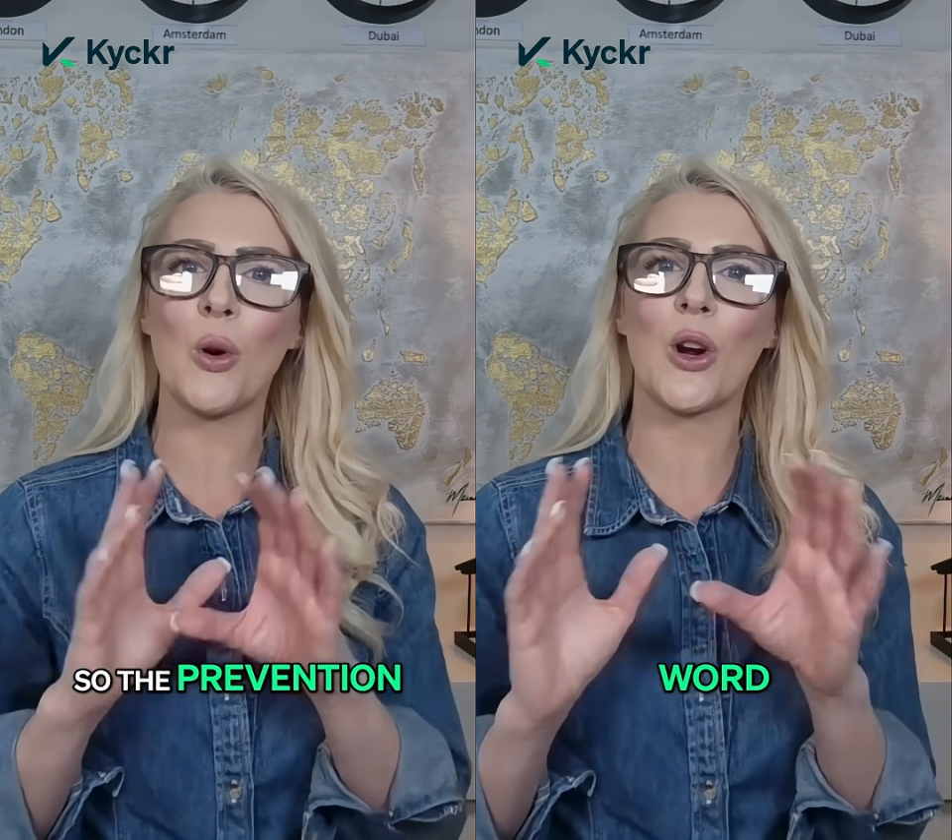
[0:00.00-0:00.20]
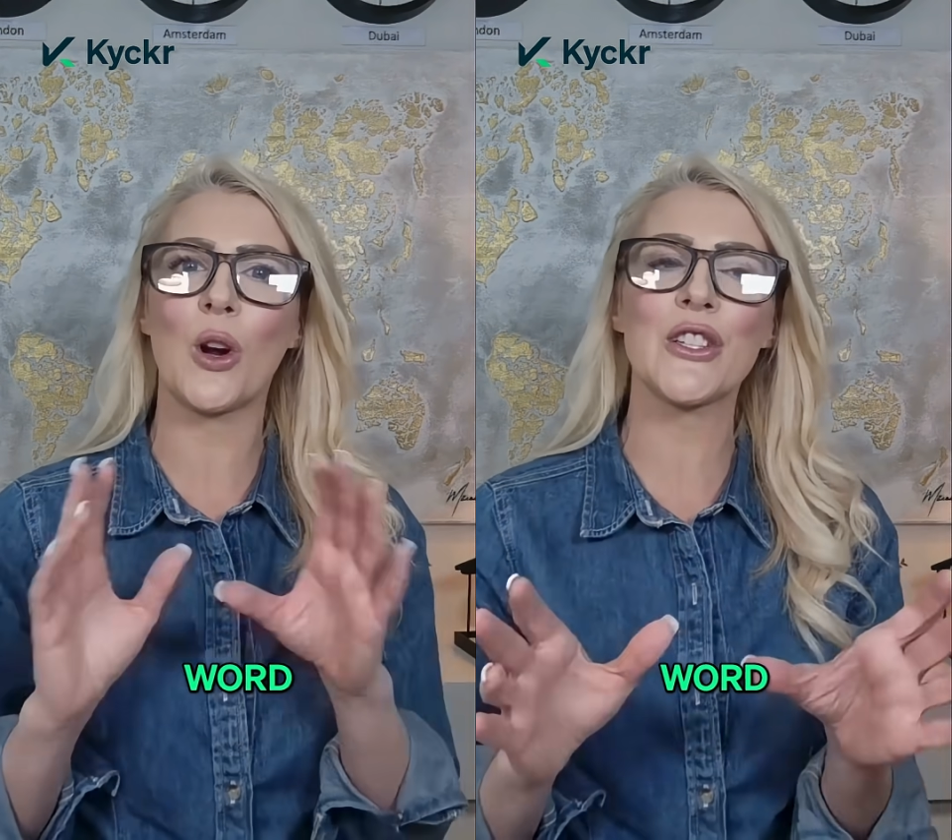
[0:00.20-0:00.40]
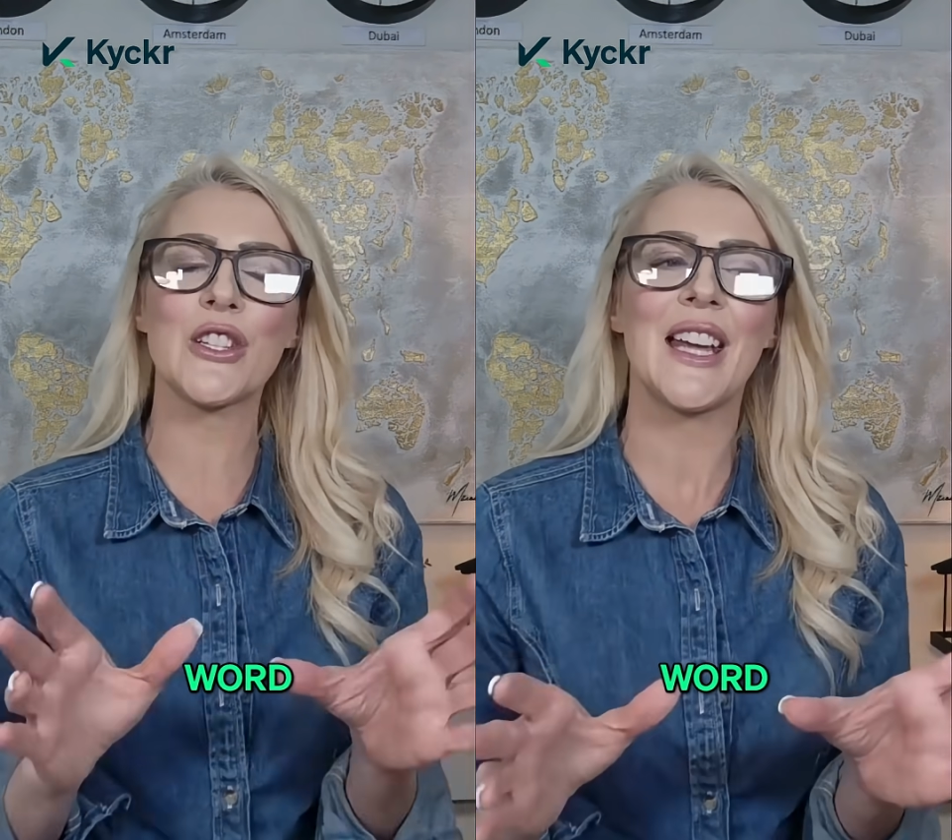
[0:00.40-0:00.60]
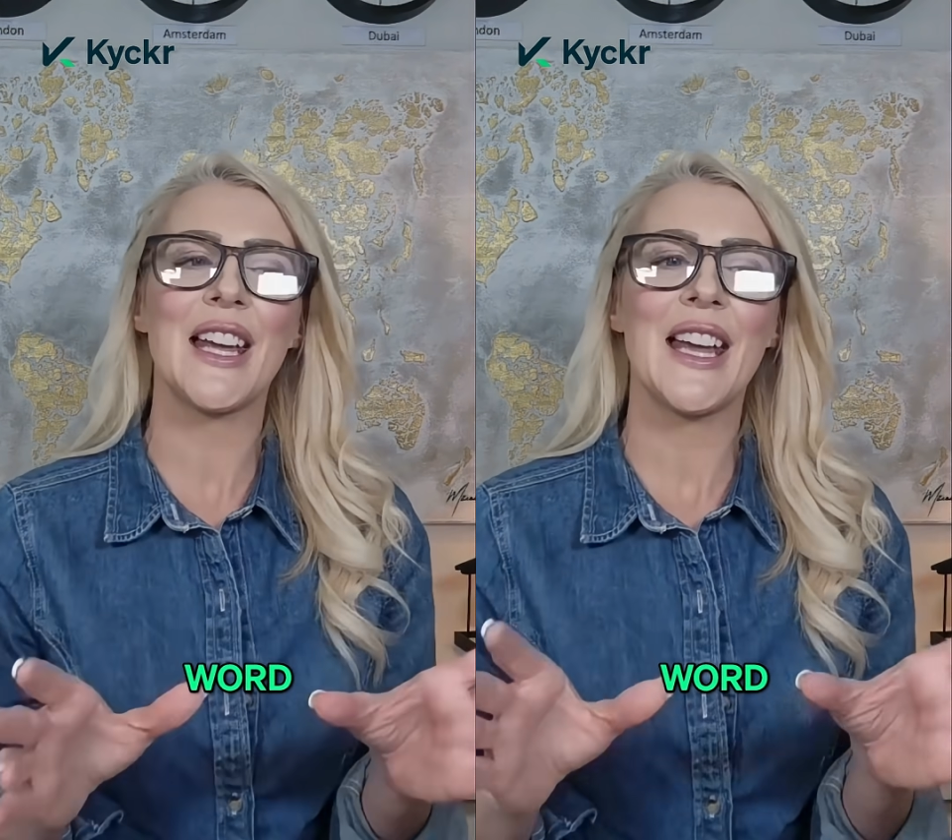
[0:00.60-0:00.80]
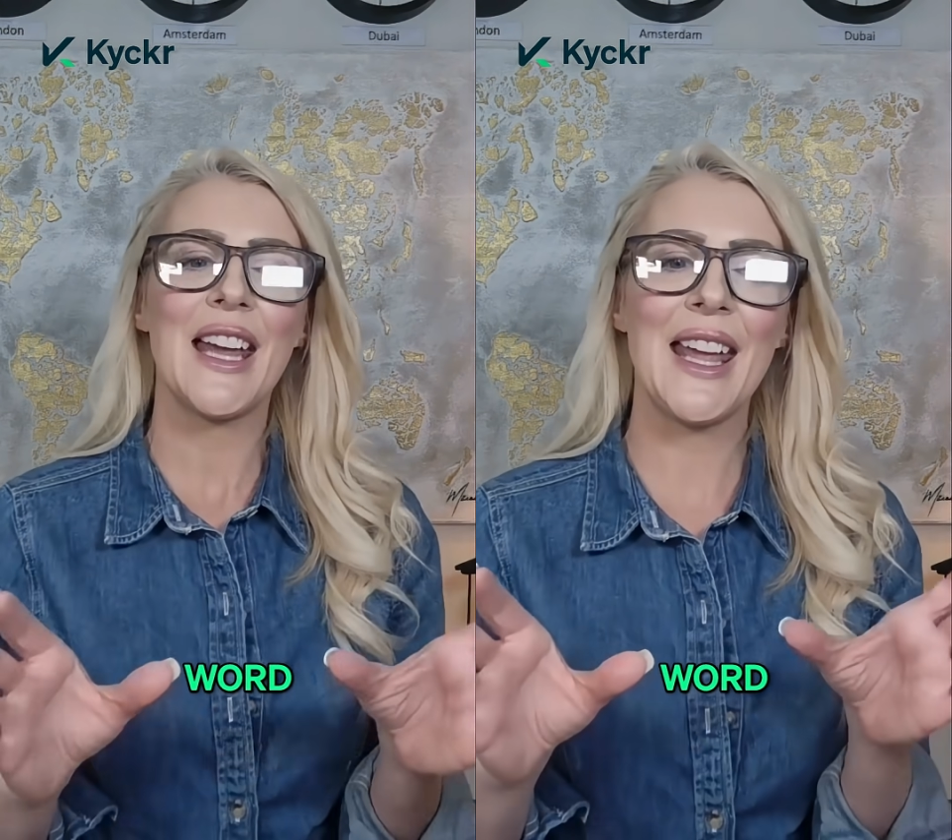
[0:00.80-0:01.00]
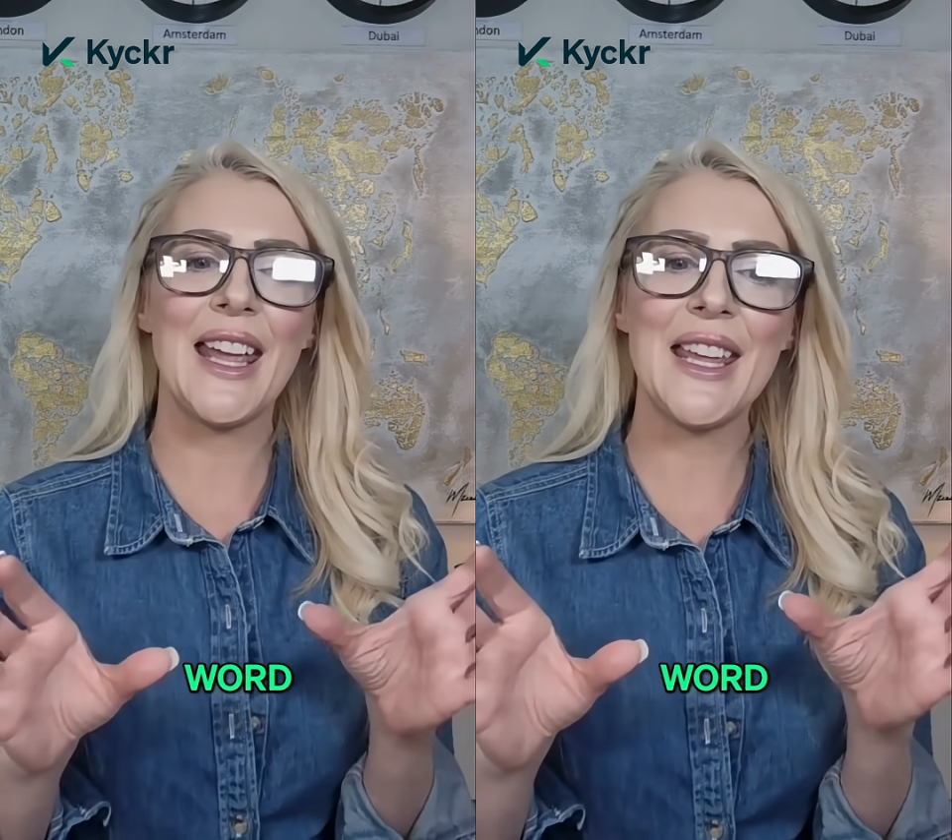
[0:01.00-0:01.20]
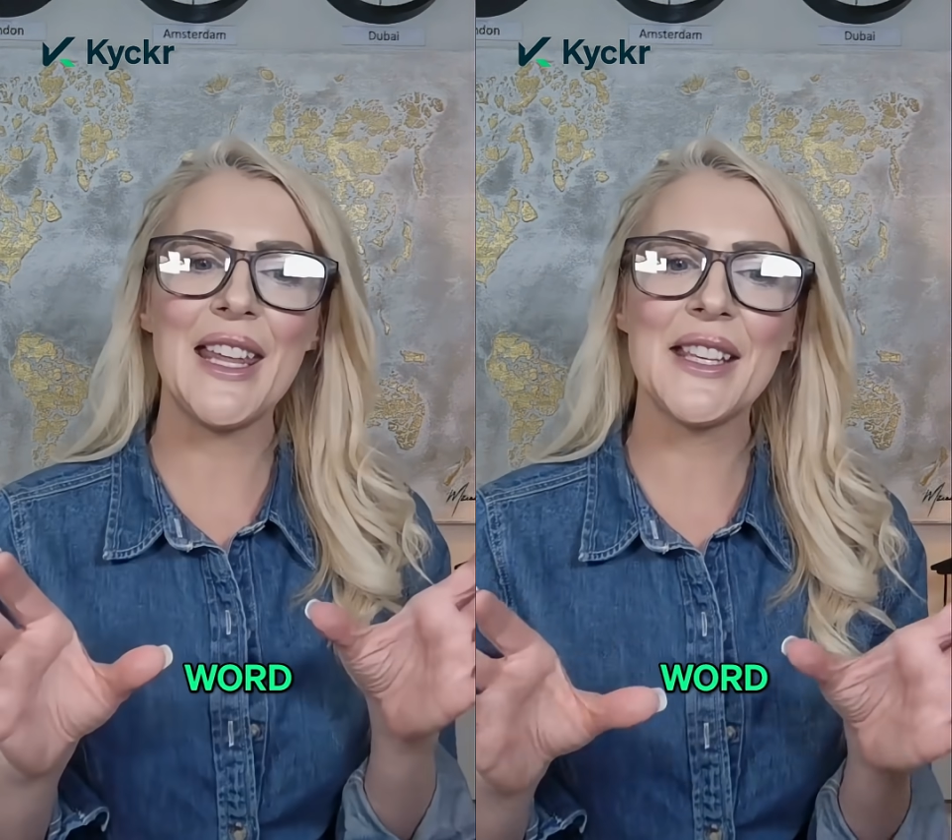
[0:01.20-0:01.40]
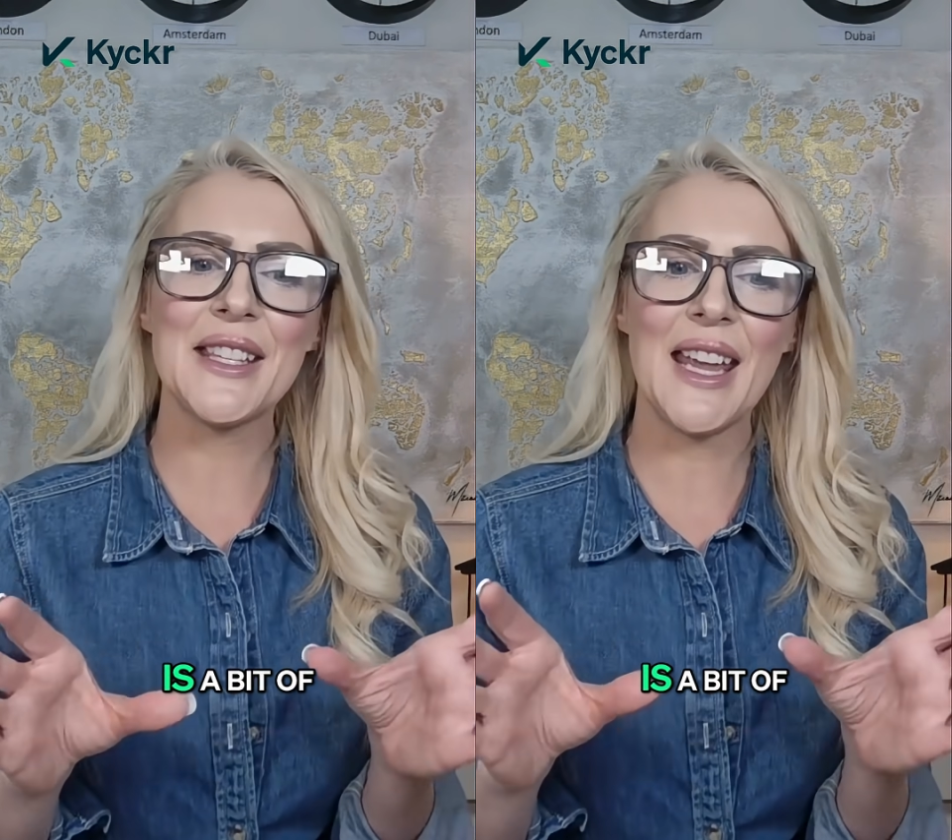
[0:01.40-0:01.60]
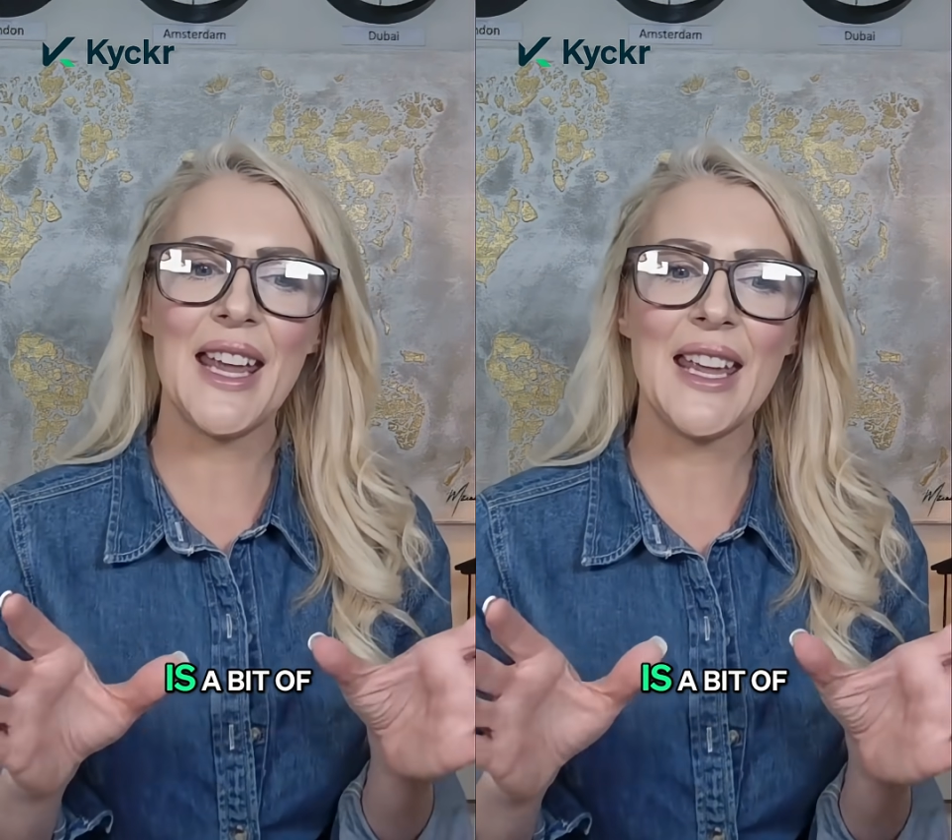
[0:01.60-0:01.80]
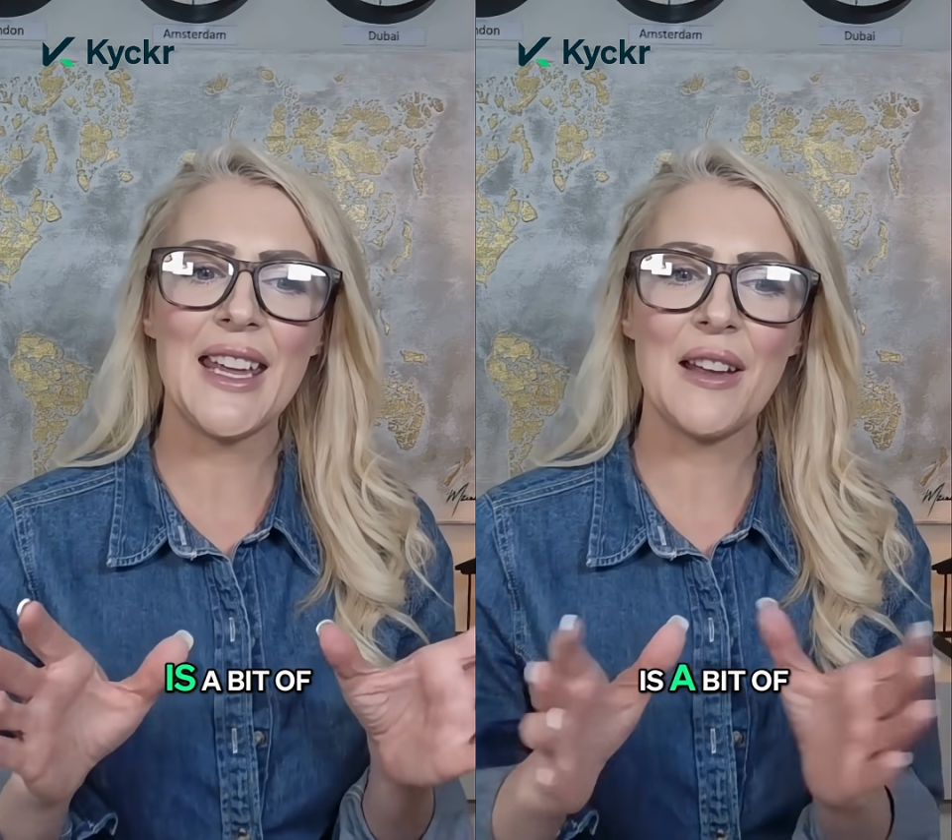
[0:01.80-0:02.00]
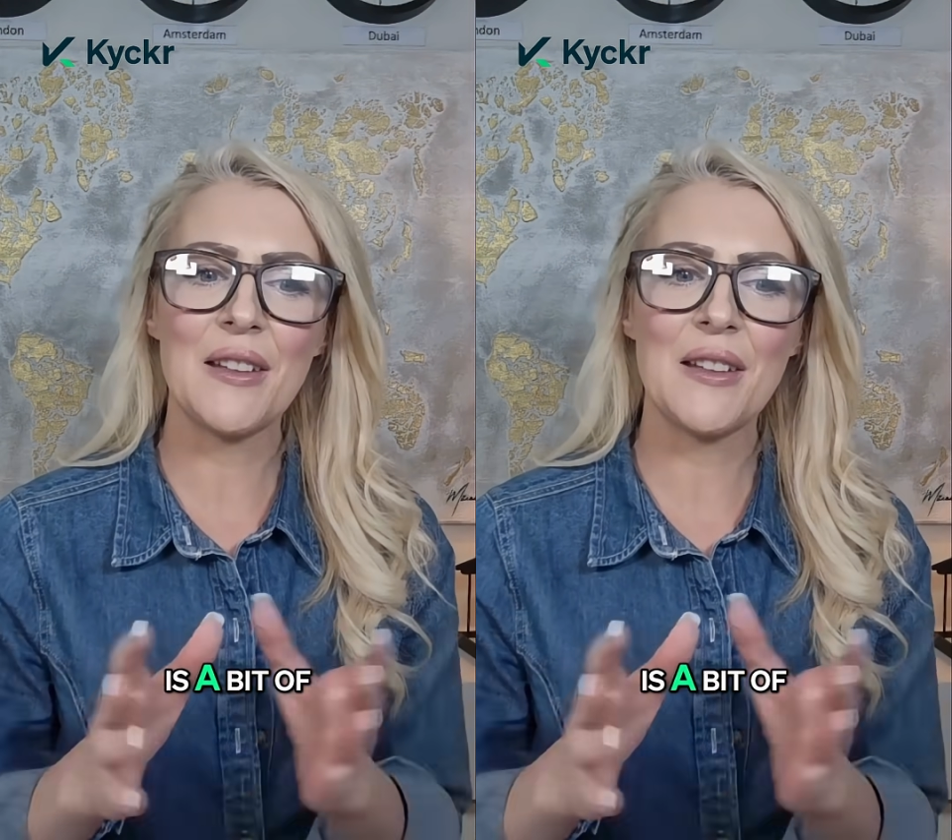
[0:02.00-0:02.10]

word is a,